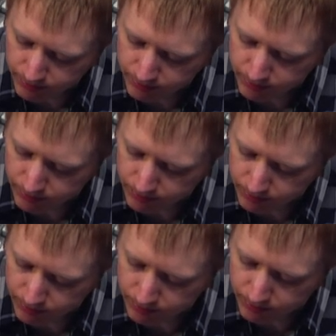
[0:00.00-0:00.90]

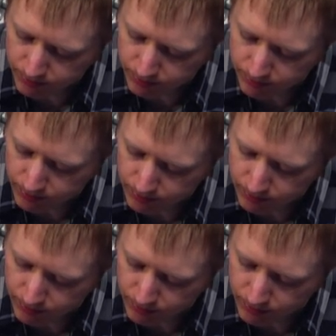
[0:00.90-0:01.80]

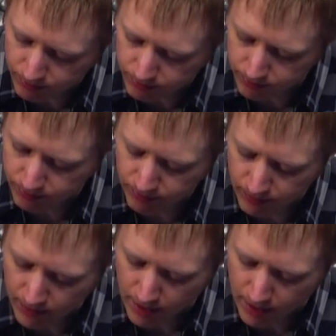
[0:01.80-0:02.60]
(no one is talking)